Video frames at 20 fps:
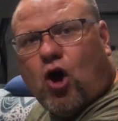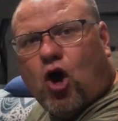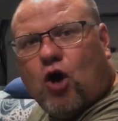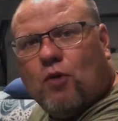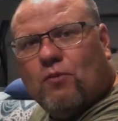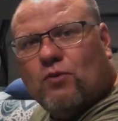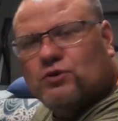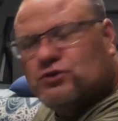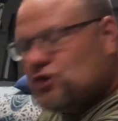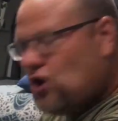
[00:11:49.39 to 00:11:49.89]

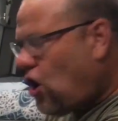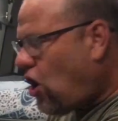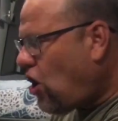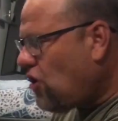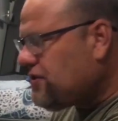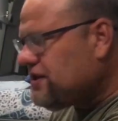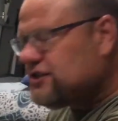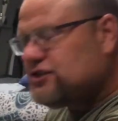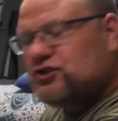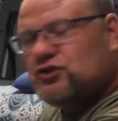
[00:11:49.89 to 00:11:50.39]
almost
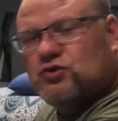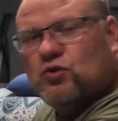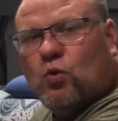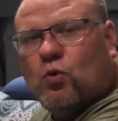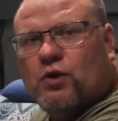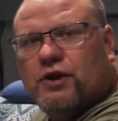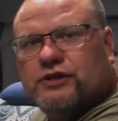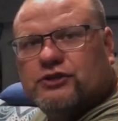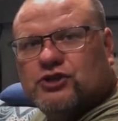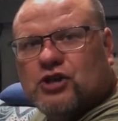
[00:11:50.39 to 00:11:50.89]
all this
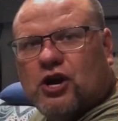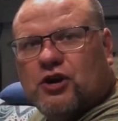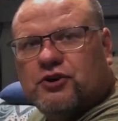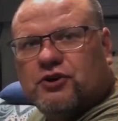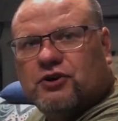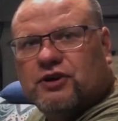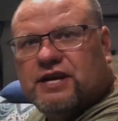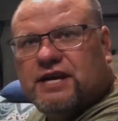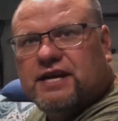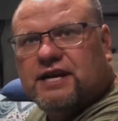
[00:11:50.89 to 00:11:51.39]
storage
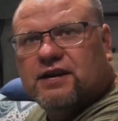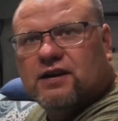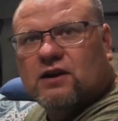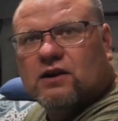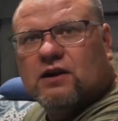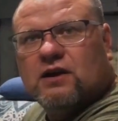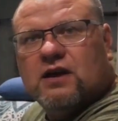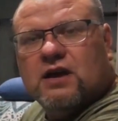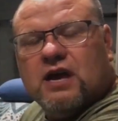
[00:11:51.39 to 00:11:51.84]
under here.